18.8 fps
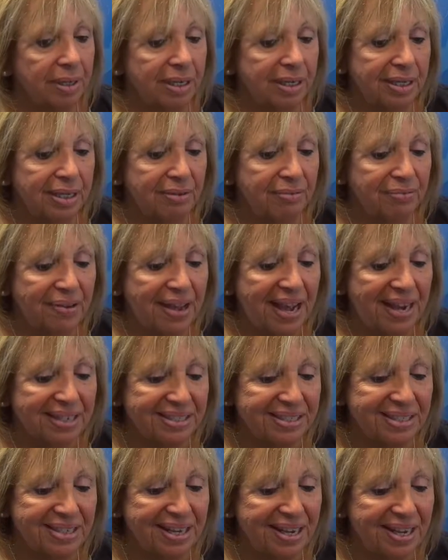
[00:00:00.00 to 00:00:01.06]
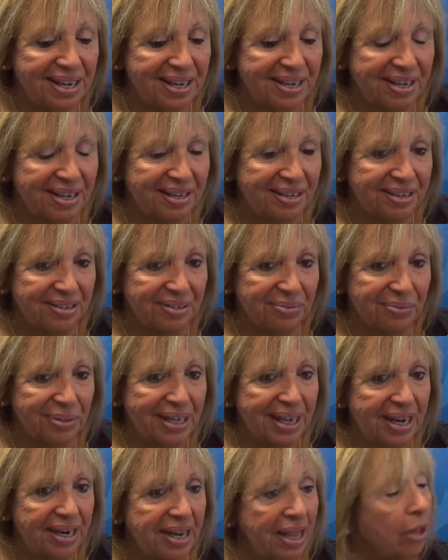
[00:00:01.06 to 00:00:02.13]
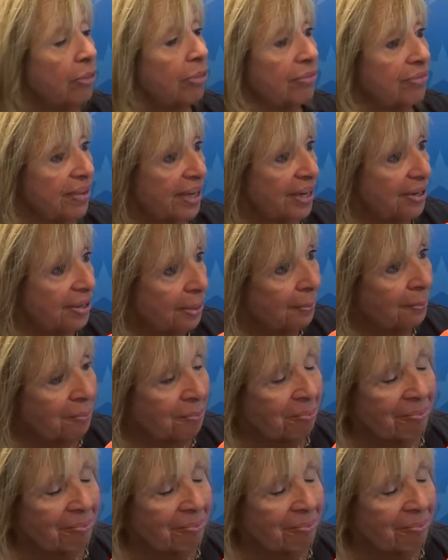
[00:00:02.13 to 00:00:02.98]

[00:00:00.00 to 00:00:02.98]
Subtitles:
In fact, today we had a health fair